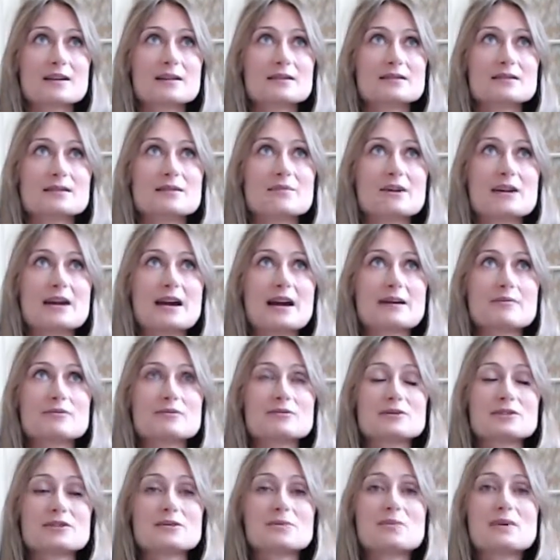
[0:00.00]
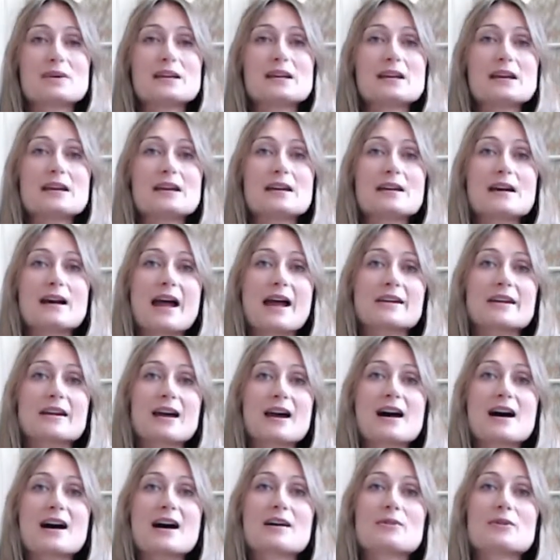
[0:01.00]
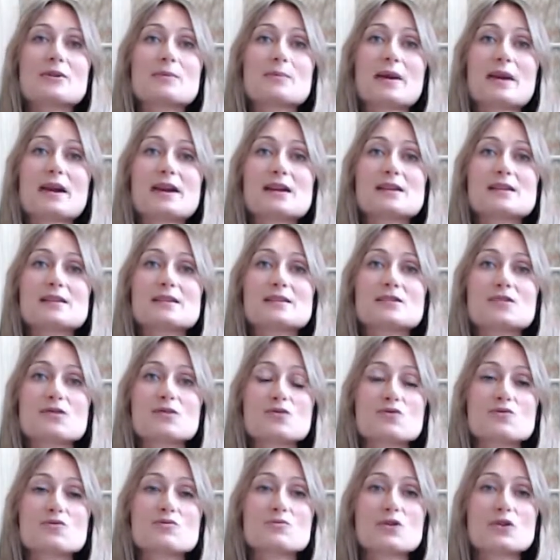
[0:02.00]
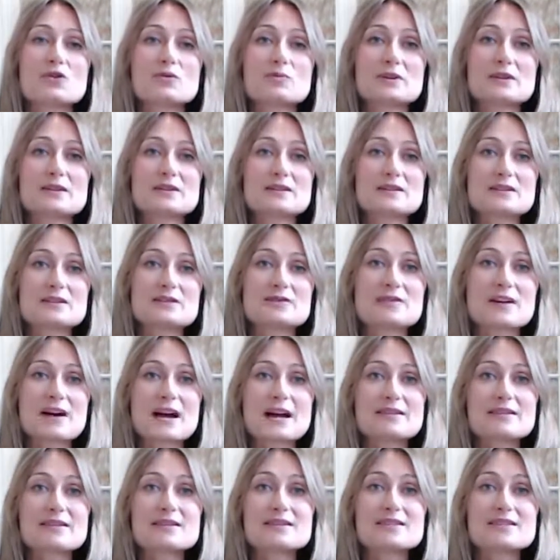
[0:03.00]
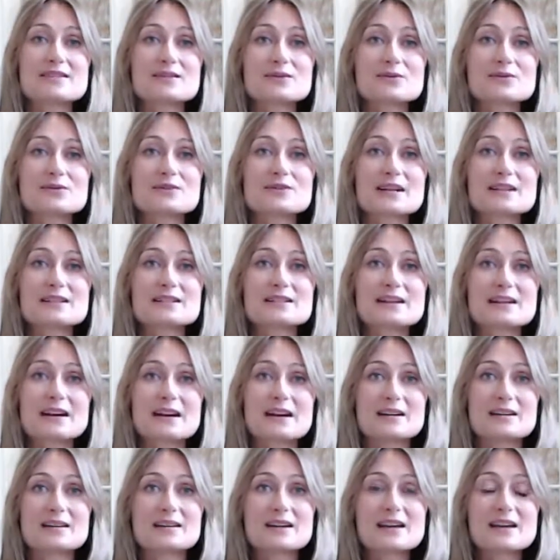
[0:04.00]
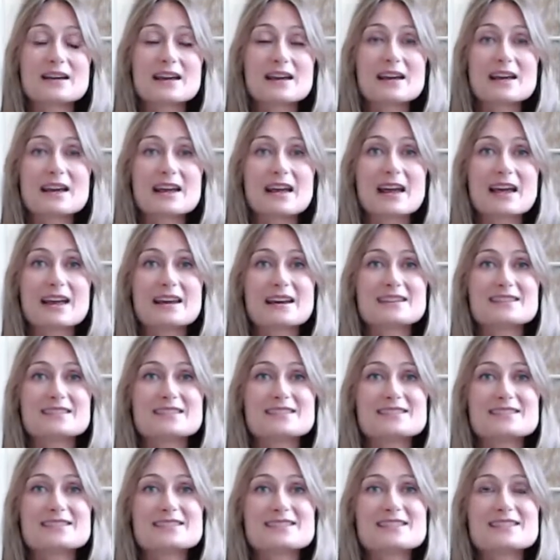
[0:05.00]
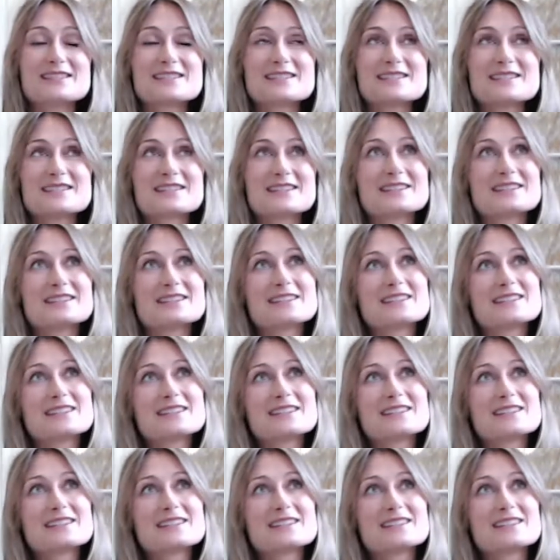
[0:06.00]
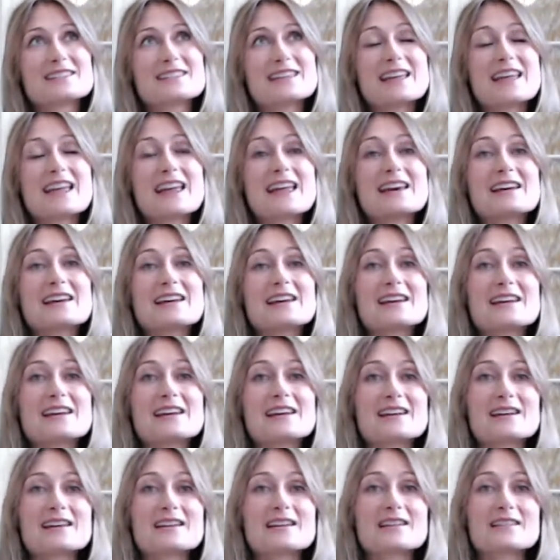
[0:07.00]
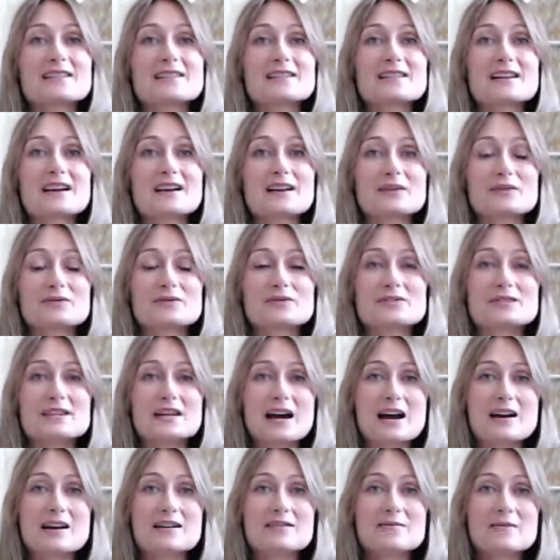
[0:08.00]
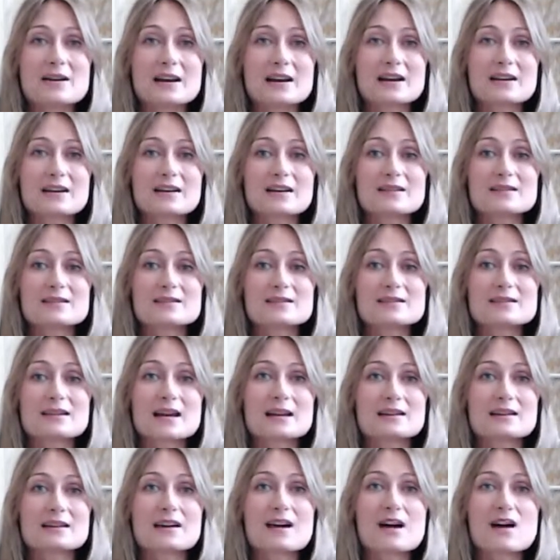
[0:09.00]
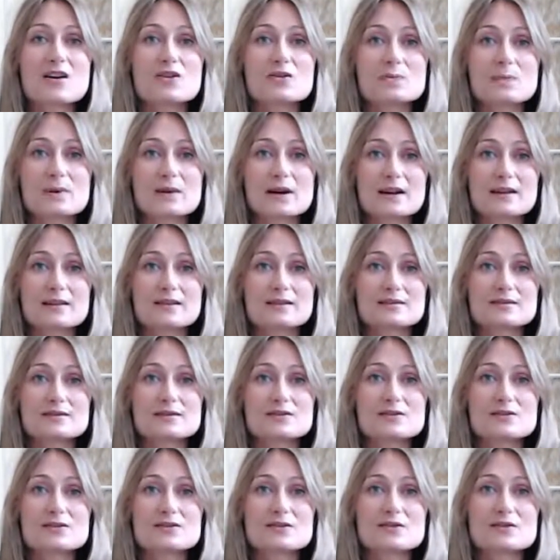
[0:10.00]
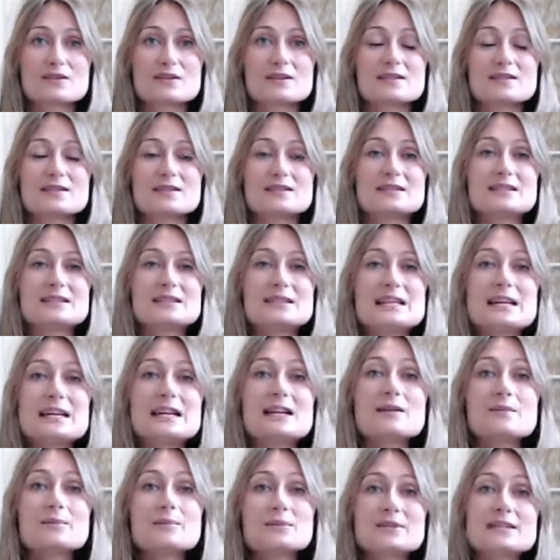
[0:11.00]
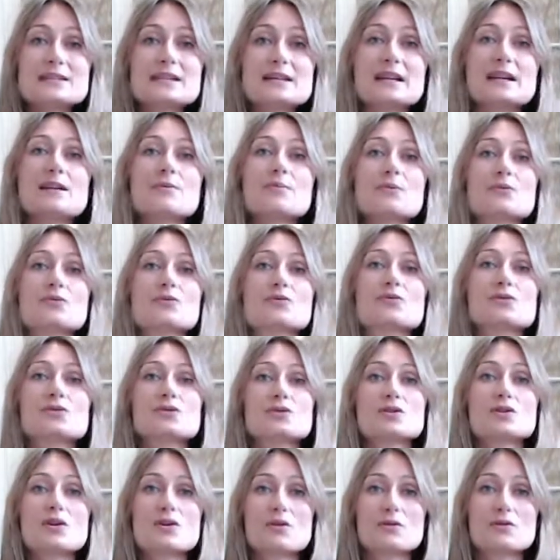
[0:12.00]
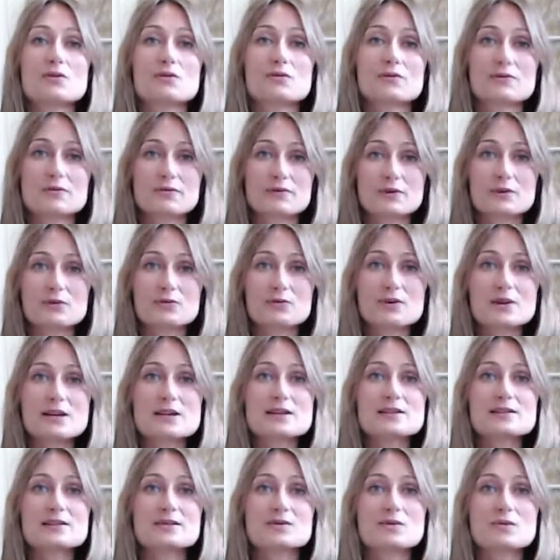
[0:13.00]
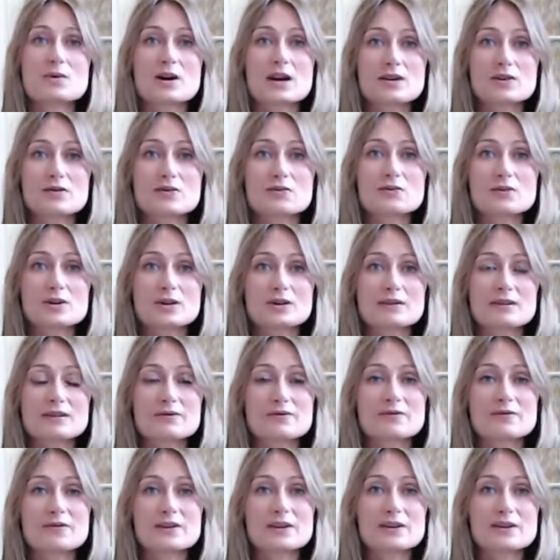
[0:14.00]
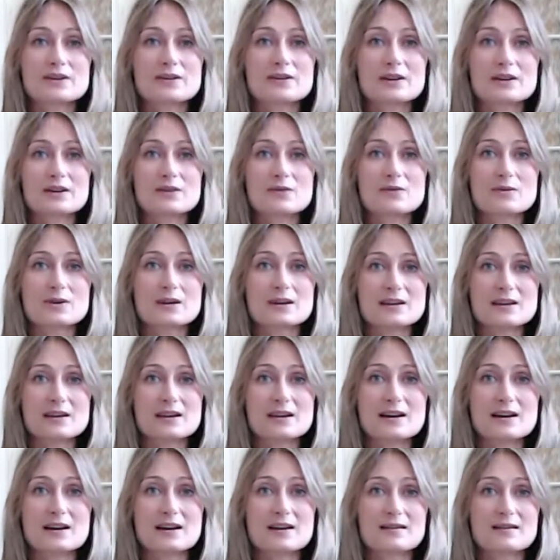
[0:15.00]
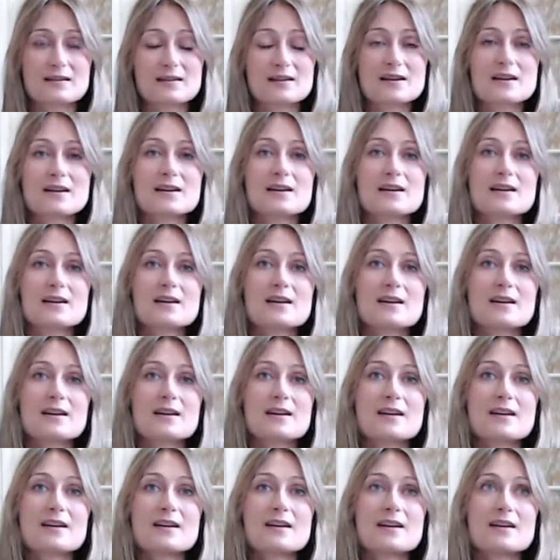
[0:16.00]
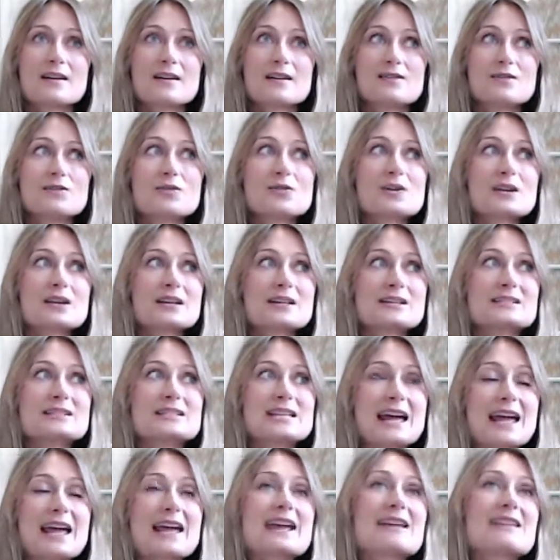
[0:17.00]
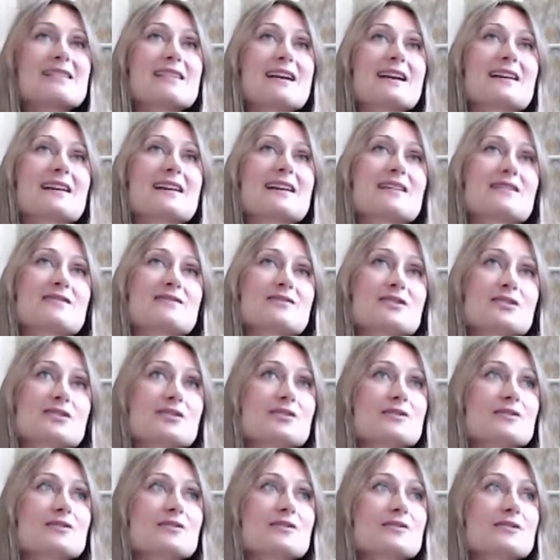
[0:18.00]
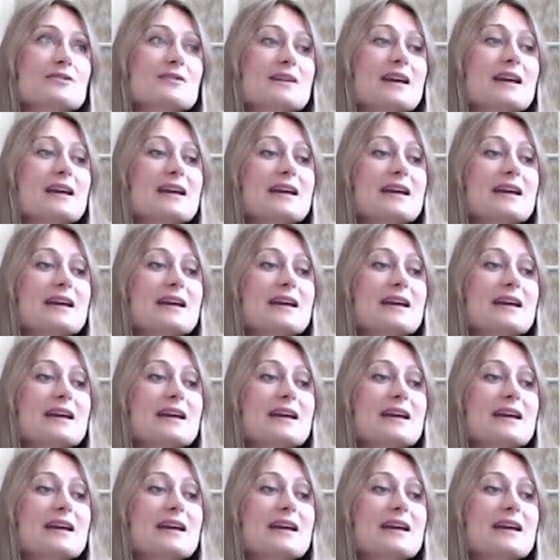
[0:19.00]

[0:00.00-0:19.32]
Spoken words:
to be able to be at calm and peace in all moments, to find the still center. And any kind of dharmic sankalpa, so this deep, deep resolve, the reason why you really feel that you are here, you can take that into